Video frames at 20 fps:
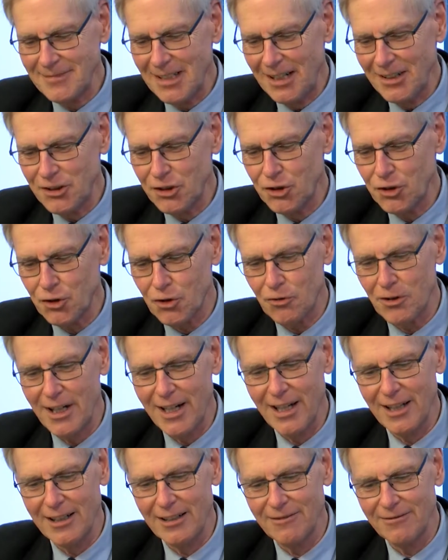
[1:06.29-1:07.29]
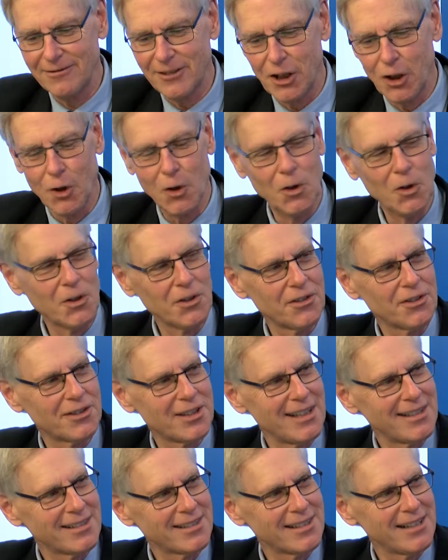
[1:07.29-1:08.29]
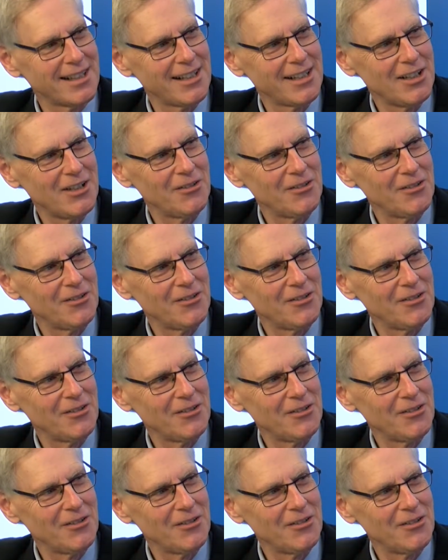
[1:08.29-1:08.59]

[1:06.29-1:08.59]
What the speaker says: a string of goals that